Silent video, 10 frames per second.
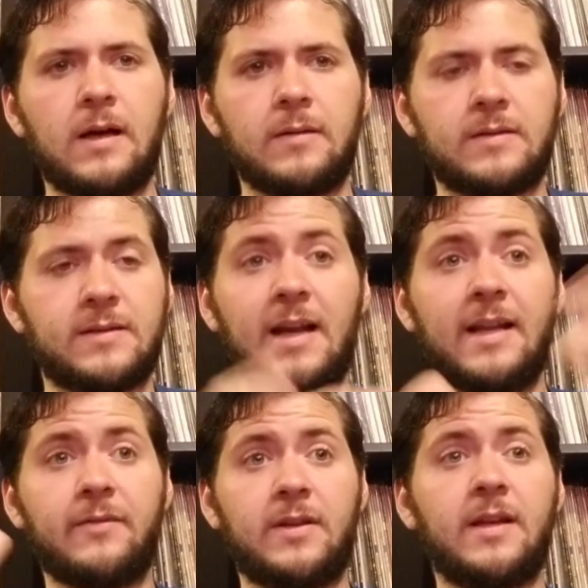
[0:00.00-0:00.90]
It's not
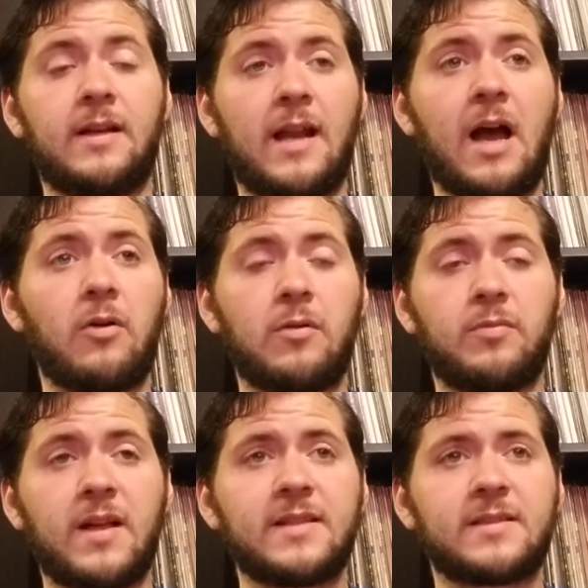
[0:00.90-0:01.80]
even in an outer
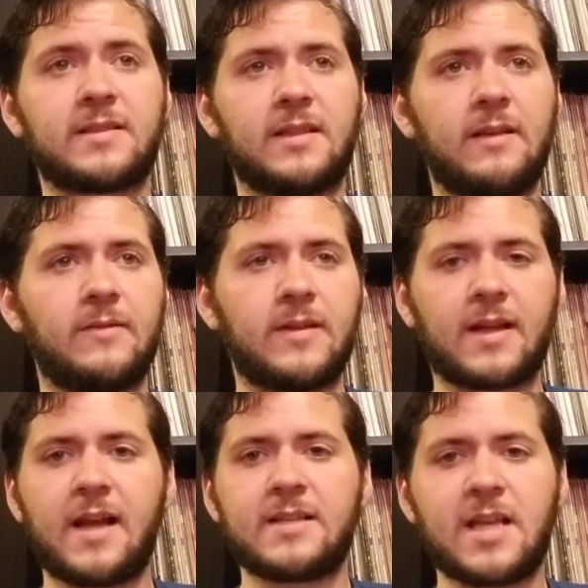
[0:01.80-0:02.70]
plastic sleeve, and the
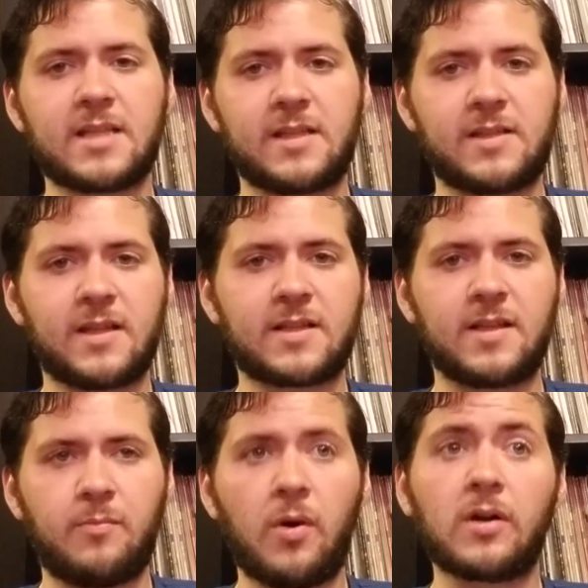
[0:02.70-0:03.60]
guy's asking
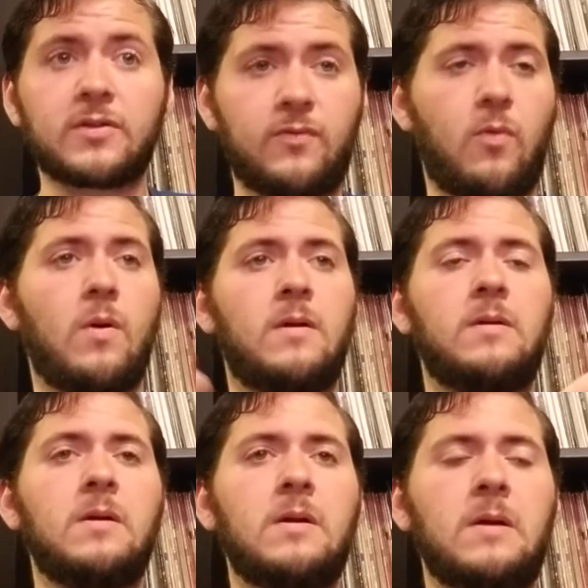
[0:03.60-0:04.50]
$60 for it.
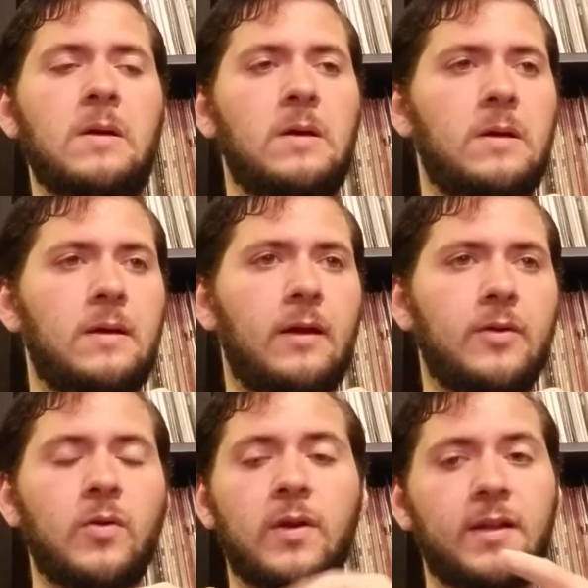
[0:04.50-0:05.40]
Now
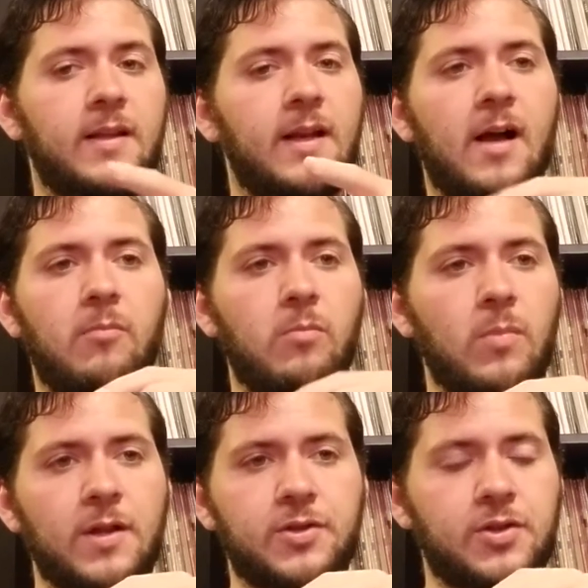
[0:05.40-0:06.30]
you can get that out
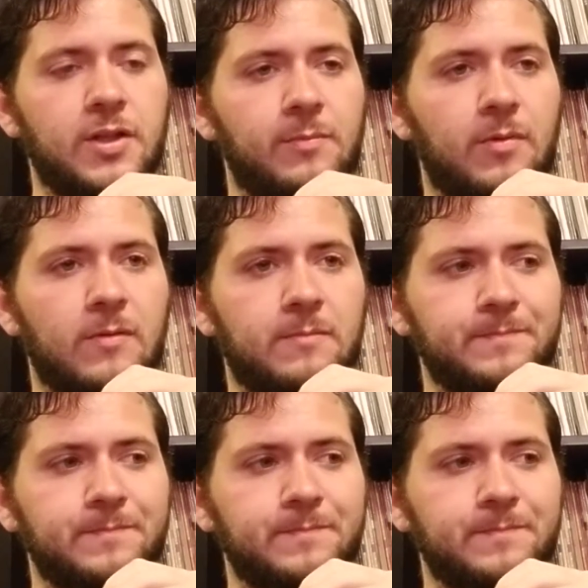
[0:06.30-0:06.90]
much cheaper.